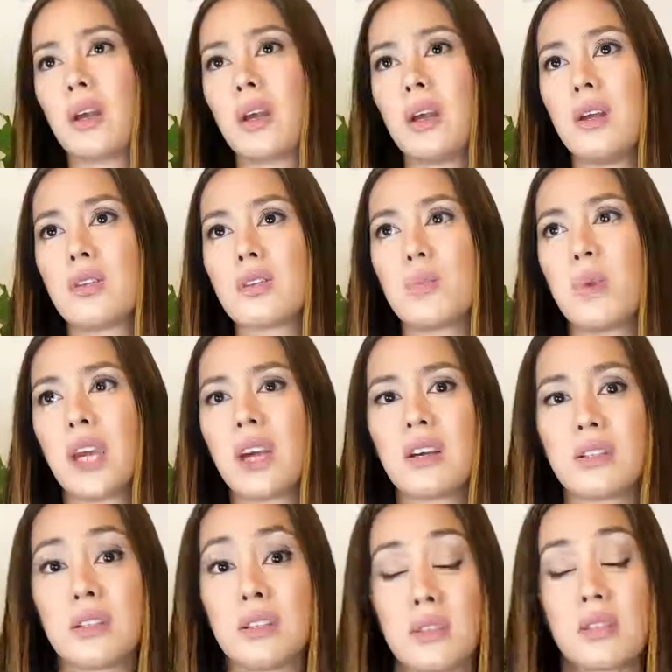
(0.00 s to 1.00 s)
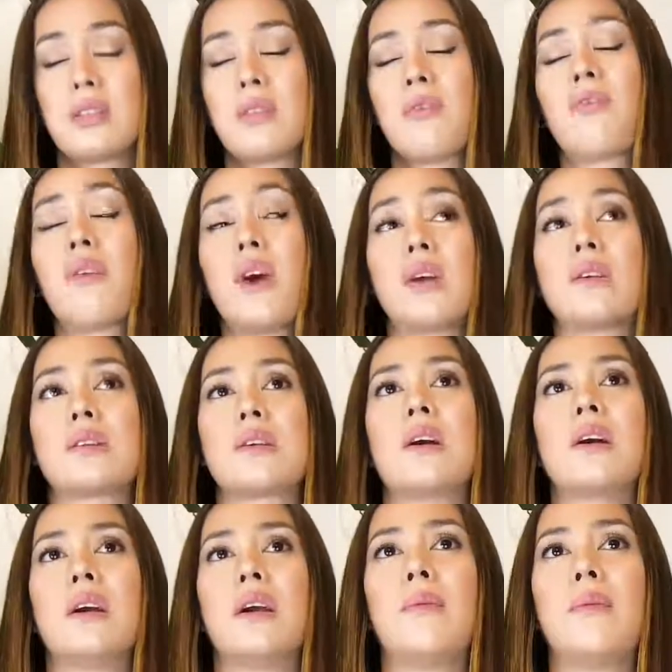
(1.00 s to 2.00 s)
It's because this is the first
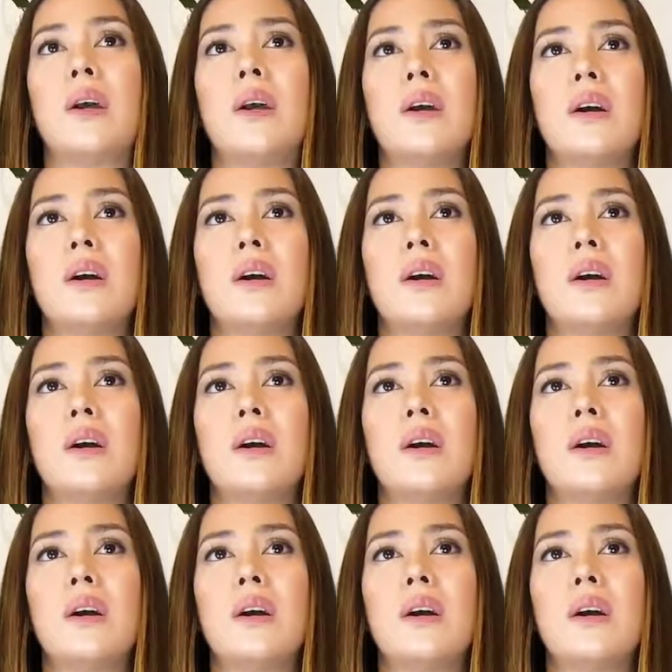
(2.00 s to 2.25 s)
time